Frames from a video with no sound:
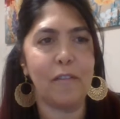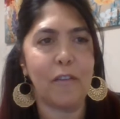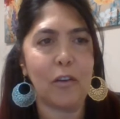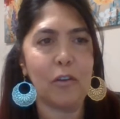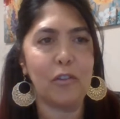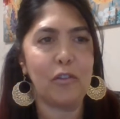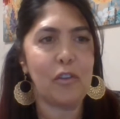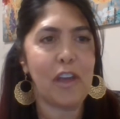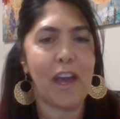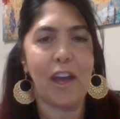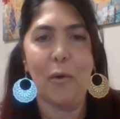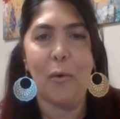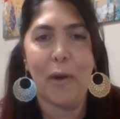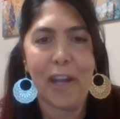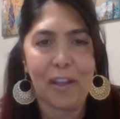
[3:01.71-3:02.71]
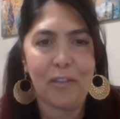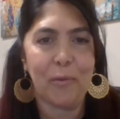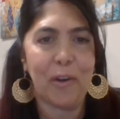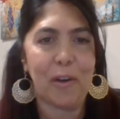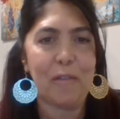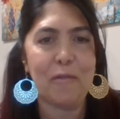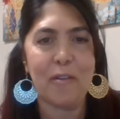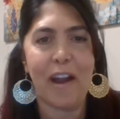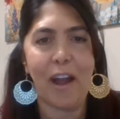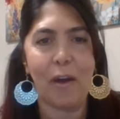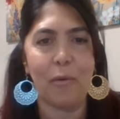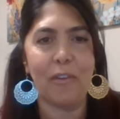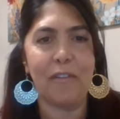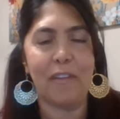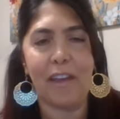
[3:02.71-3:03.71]
difficult, or you had to wait 24
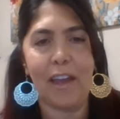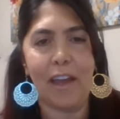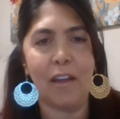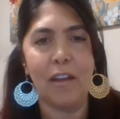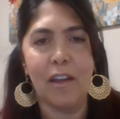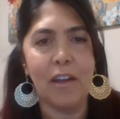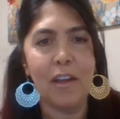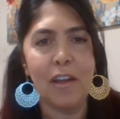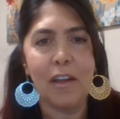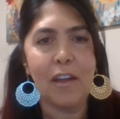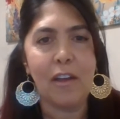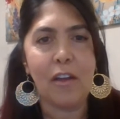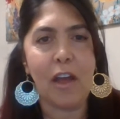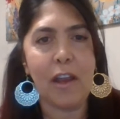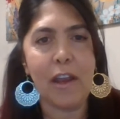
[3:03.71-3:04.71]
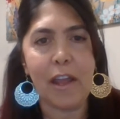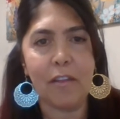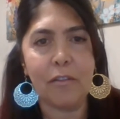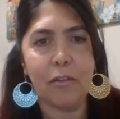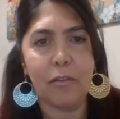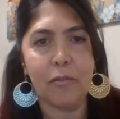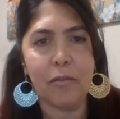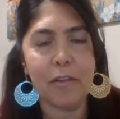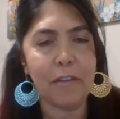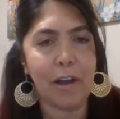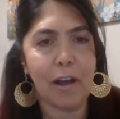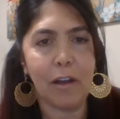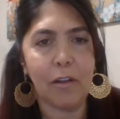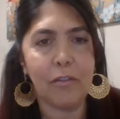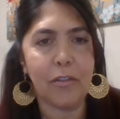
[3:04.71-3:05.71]
hours to get an answer
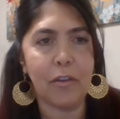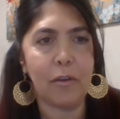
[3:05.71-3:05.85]
resolved.